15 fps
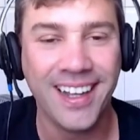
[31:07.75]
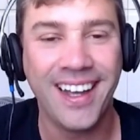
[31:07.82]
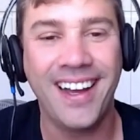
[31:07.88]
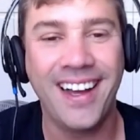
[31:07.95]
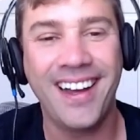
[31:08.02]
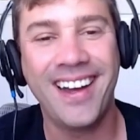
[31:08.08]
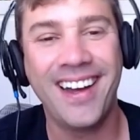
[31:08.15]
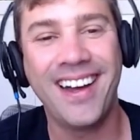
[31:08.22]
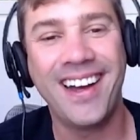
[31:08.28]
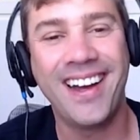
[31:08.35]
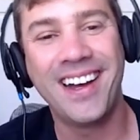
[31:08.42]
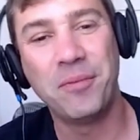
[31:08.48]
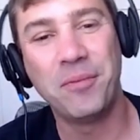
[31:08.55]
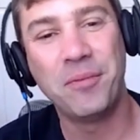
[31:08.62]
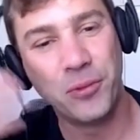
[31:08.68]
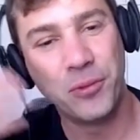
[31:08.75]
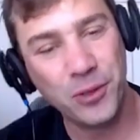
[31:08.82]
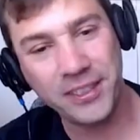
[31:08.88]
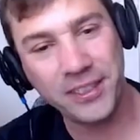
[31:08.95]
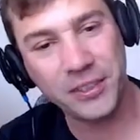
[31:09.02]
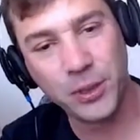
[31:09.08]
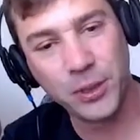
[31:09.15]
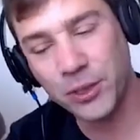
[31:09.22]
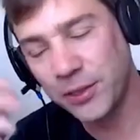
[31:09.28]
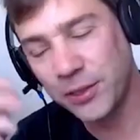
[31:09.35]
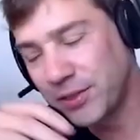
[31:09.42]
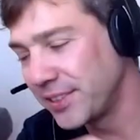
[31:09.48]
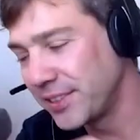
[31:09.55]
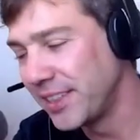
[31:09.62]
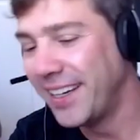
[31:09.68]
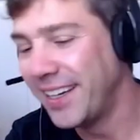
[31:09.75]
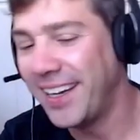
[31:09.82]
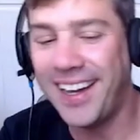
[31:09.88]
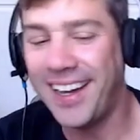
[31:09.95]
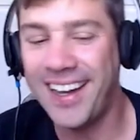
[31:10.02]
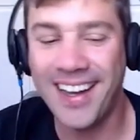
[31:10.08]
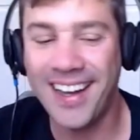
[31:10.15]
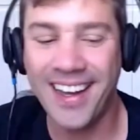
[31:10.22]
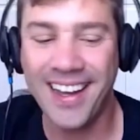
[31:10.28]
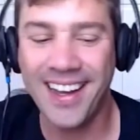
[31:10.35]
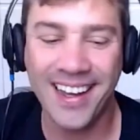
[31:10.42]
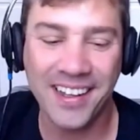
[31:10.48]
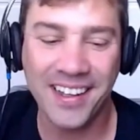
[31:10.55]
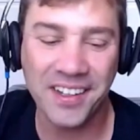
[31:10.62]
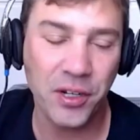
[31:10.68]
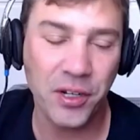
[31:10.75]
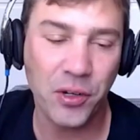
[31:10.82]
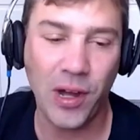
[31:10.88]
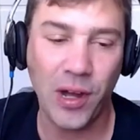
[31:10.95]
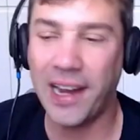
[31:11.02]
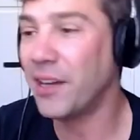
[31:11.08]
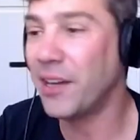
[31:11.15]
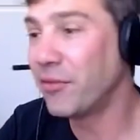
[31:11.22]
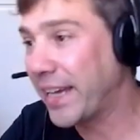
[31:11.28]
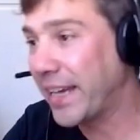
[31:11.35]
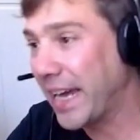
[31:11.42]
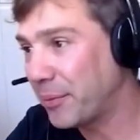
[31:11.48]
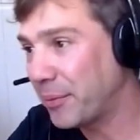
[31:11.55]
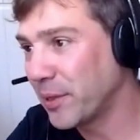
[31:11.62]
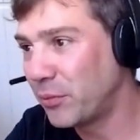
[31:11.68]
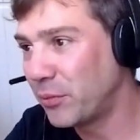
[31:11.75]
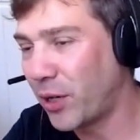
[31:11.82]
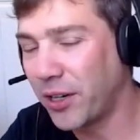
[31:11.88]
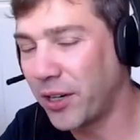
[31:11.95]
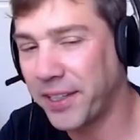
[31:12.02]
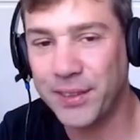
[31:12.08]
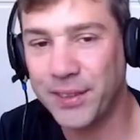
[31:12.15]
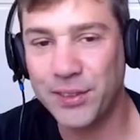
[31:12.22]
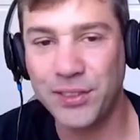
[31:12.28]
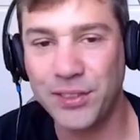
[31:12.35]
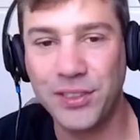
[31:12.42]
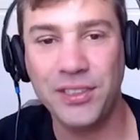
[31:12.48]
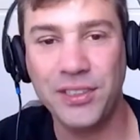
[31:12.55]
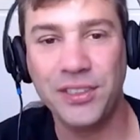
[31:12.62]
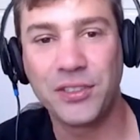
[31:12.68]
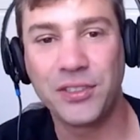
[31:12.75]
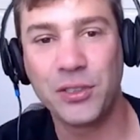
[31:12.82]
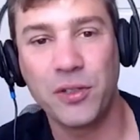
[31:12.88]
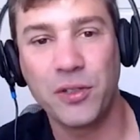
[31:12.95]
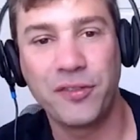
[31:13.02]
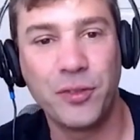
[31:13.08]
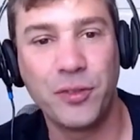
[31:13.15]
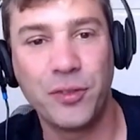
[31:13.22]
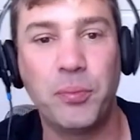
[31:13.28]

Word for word: Um, read his books. Uh, you know, I love capital markets. He sort of